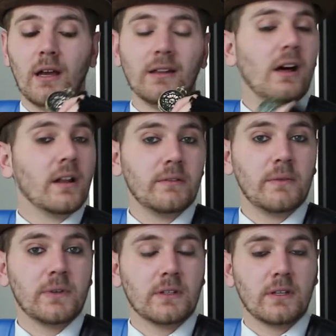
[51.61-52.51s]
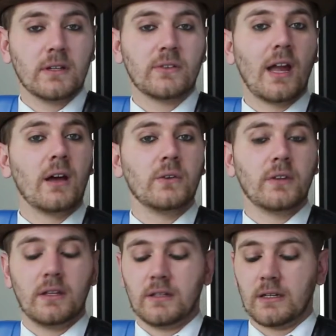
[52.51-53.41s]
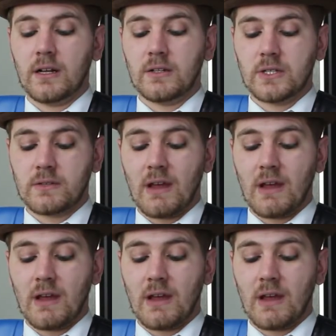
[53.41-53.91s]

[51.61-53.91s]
a lot of different styles and technologies of